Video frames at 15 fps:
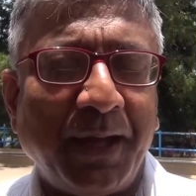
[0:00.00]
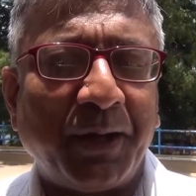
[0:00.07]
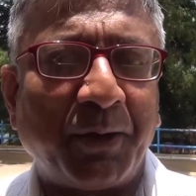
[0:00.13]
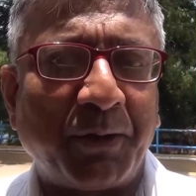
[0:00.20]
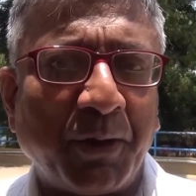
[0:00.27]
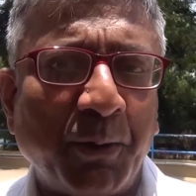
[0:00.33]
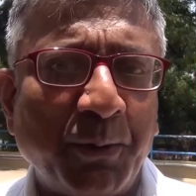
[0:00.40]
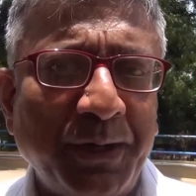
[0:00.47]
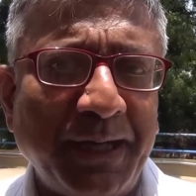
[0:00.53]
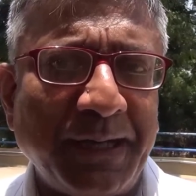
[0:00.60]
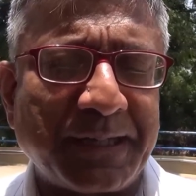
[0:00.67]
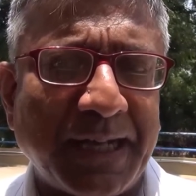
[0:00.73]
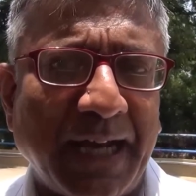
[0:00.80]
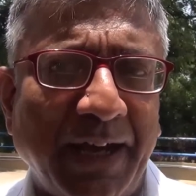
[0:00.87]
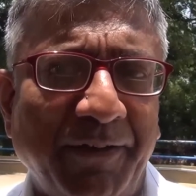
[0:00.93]

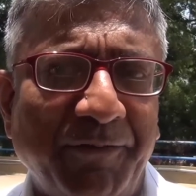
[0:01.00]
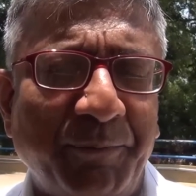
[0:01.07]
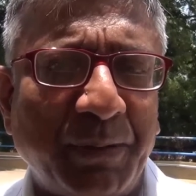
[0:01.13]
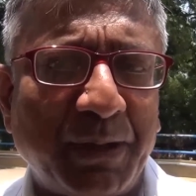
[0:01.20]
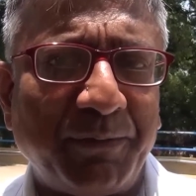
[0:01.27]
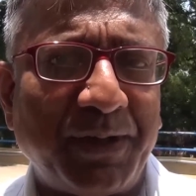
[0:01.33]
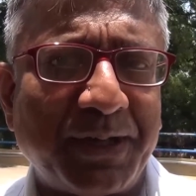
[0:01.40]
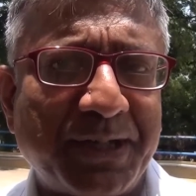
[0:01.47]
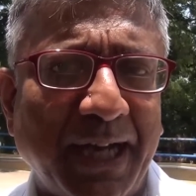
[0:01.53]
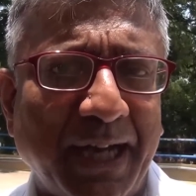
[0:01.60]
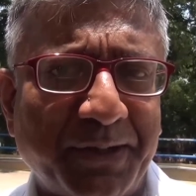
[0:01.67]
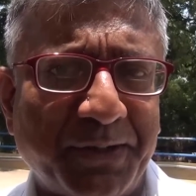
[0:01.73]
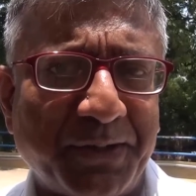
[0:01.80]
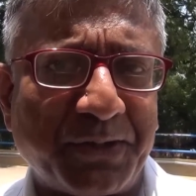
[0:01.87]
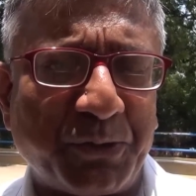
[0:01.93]
Cronies have privileged
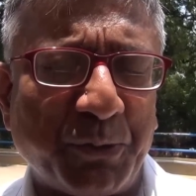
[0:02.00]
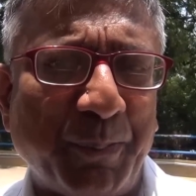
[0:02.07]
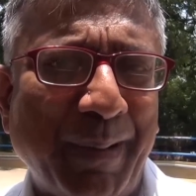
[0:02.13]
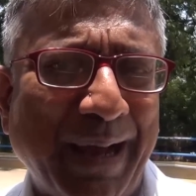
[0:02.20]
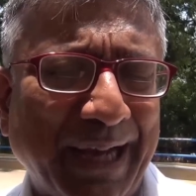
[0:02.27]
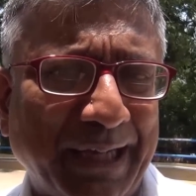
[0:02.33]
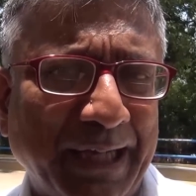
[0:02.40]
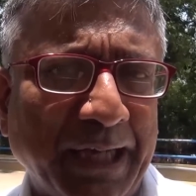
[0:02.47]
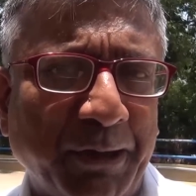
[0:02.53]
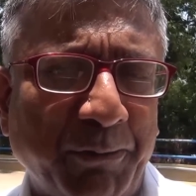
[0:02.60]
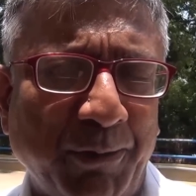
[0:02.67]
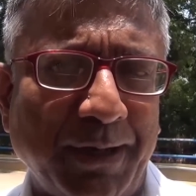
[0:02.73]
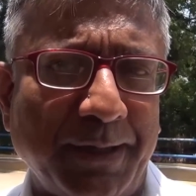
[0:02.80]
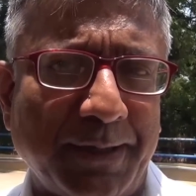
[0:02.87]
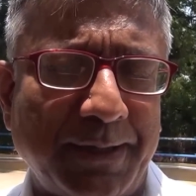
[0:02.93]
access to banking
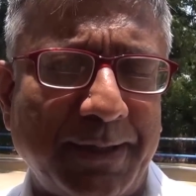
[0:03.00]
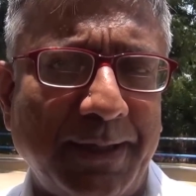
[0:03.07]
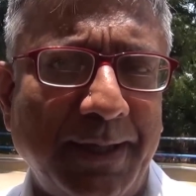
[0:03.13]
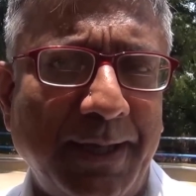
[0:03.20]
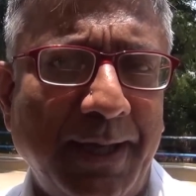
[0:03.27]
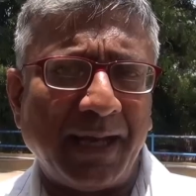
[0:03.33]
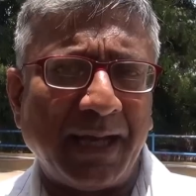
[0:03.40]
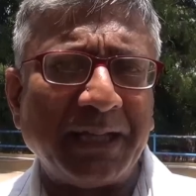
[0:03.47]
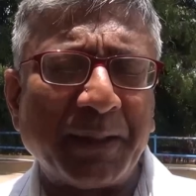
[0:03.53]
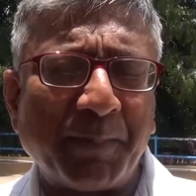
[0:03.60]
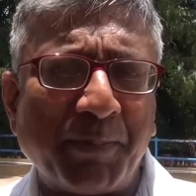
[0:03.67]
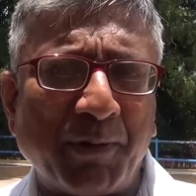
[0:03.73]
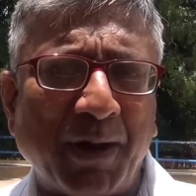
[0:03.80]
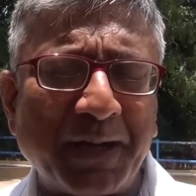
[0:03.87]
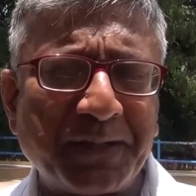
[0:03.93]
credit. In the
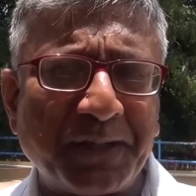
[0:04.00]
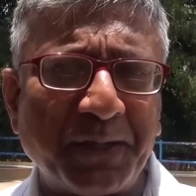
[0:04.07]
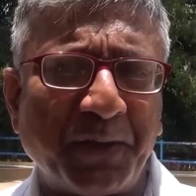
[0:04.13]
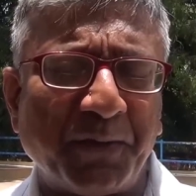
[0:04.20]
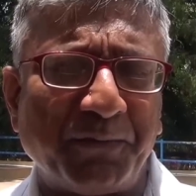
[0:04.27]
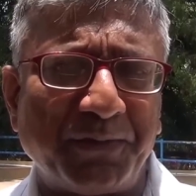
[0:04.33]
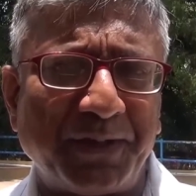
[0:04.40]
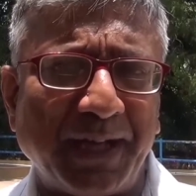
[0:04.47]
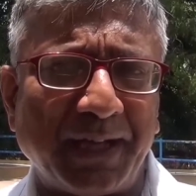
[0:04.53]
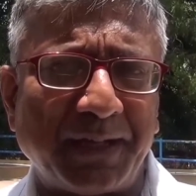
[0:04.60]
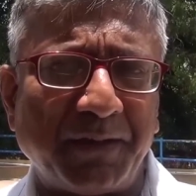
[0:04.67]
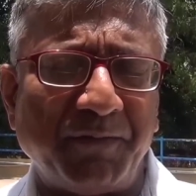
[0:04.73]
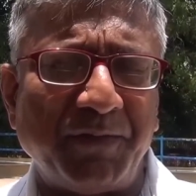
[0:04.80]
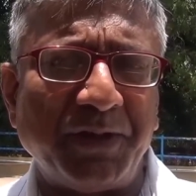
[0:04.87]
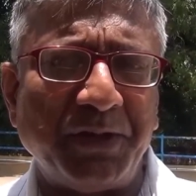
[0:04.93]
pricing of
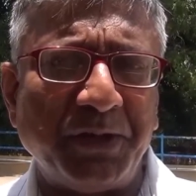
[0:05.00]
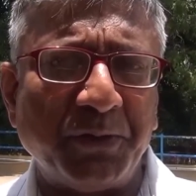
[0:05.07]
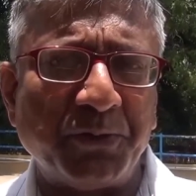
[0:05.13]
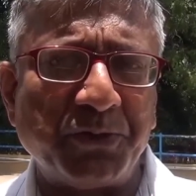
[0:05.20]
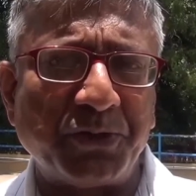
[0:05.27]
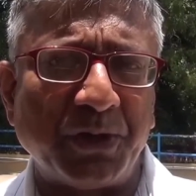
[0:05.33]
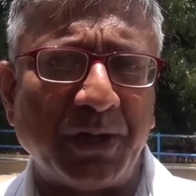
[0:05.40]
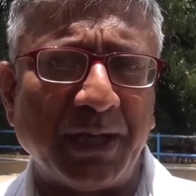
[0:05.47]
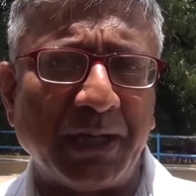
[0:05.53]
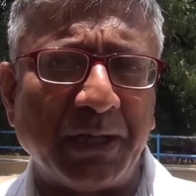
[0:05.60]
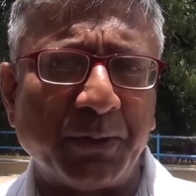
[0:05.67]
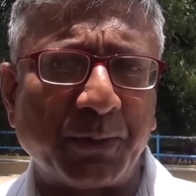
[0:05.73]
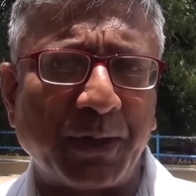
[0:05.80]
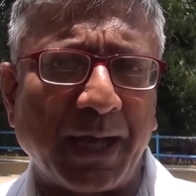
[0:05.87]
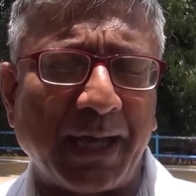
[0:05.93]
debt, we usually
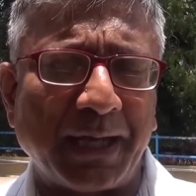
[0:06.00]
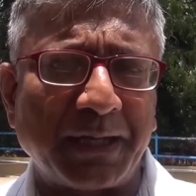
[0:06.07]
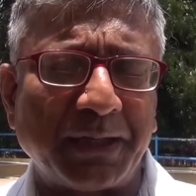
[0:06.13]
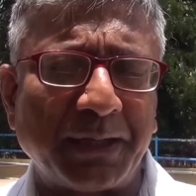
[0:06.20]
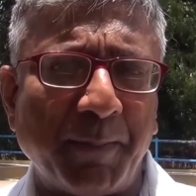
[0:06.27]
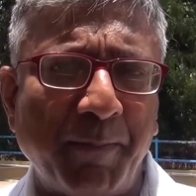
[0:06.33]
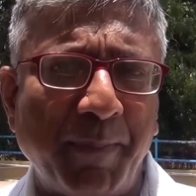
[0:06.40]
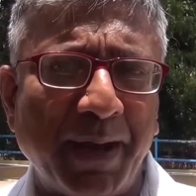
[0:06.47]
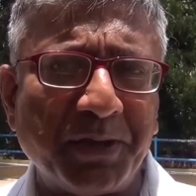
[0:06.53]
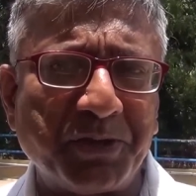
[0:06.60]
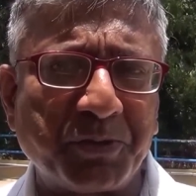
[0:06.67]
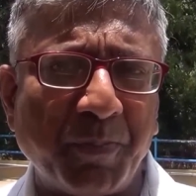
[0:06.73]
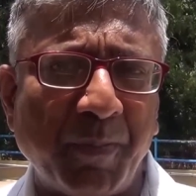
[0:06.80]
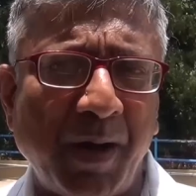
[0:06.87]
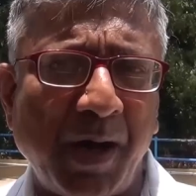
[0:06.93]
look at the
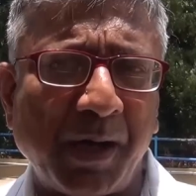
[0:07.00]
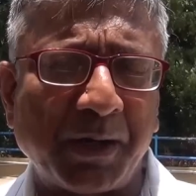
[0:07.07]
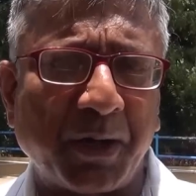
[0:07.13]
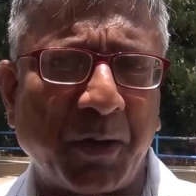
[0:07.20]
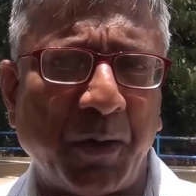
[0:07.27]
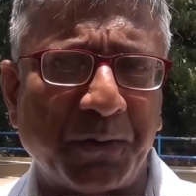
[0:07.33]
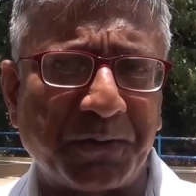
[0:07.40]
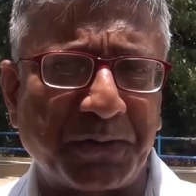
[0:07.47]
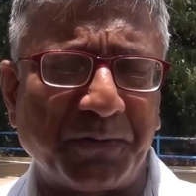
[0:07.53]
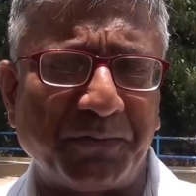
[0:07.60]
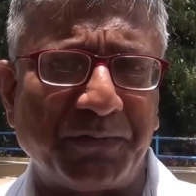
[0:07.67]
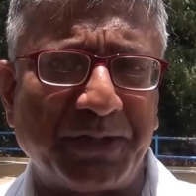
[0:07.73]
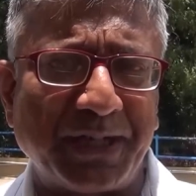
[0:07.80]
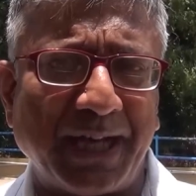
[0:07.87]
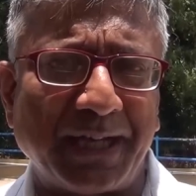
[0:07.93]
benchmark cost of
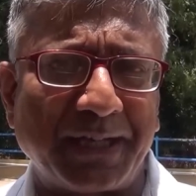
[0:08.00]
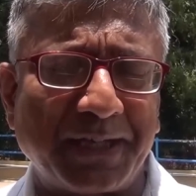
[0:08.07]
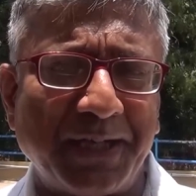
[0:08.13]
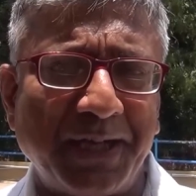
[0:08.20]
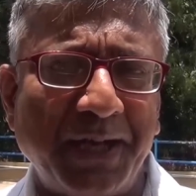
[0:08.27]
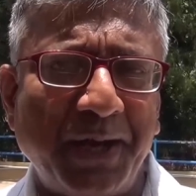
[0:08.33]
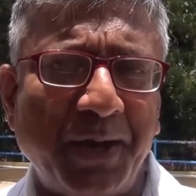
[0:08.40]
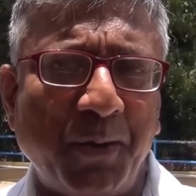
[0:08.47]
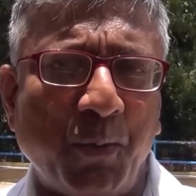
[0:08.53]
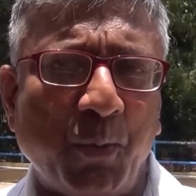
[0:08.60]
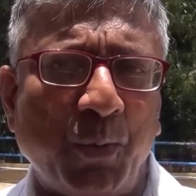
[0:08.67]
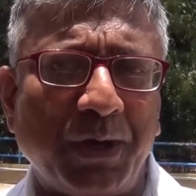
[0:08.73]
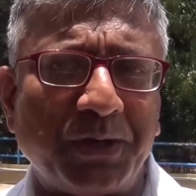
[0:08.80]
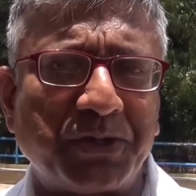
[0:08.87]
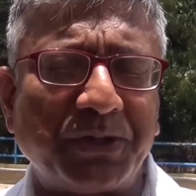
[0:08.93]
debt,
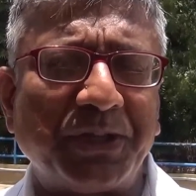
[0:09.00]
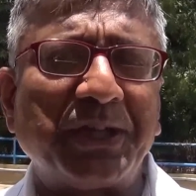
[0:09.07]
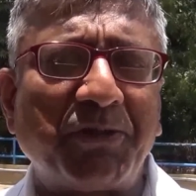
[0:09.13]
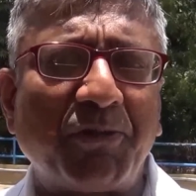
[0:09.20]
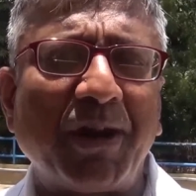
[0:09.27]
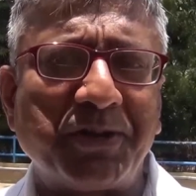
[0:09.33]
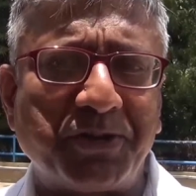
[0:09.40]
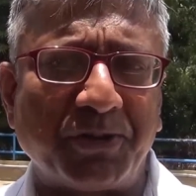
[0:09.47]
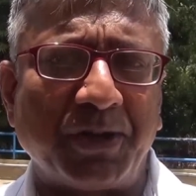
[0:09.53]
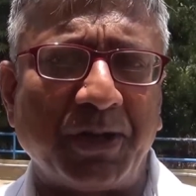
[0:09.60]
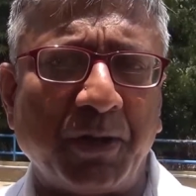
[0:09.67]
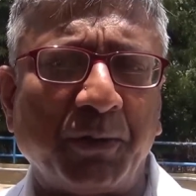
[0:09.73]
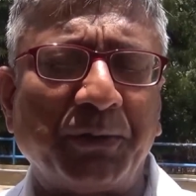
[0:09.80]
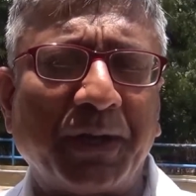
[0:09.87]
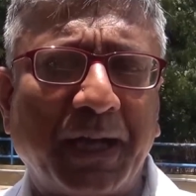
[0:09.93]
which the
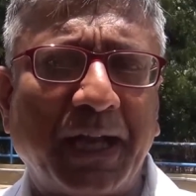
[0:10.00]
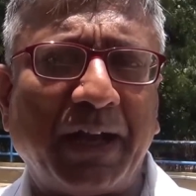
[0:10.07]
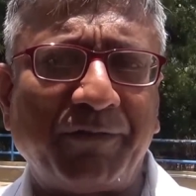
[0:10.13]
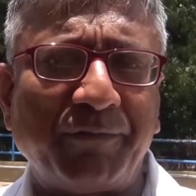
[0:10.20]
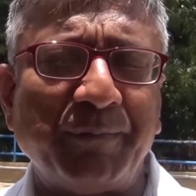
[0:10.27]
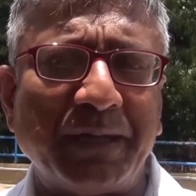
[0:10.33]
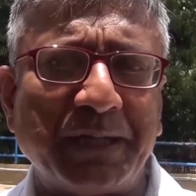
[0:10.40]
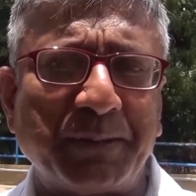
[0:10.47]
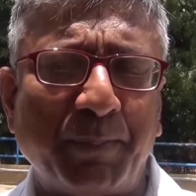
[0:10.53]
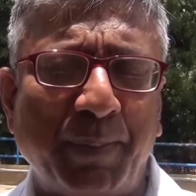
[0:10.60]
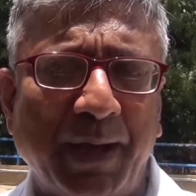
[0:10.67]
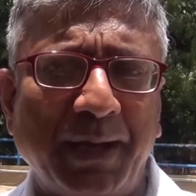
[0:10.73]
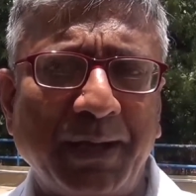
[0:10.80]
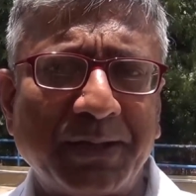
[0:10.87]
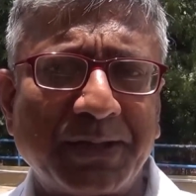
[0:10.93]
Treasury or the government
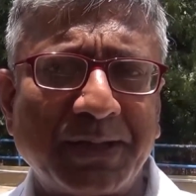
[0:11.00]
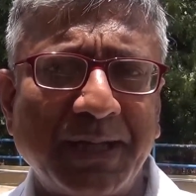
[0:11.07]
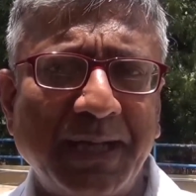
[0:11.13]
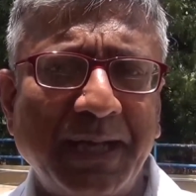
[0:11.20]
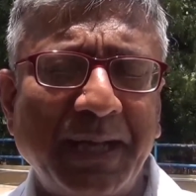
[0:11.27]
pays,